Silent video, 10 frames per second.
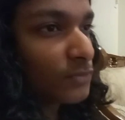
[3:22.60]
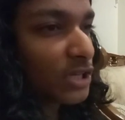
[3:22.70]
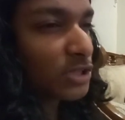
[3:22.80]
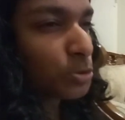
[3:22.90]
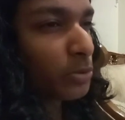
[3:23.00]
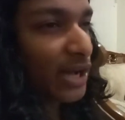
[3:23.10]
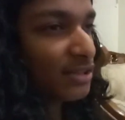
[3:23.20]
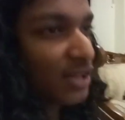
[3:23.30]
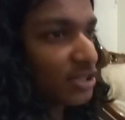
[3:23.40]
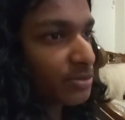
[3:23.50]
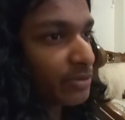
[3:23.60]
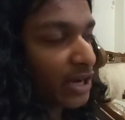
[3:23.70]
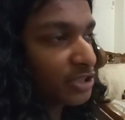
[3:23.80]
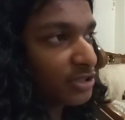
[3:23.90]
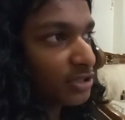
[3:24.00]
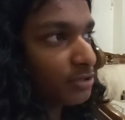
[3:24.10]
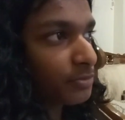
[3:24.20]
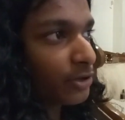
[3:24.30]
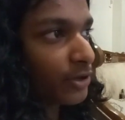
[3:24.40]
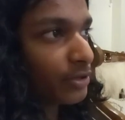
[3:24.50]
It's way less pressure,
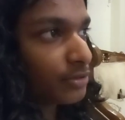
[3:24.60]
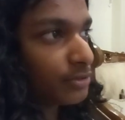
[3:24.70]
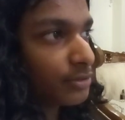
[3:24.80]
but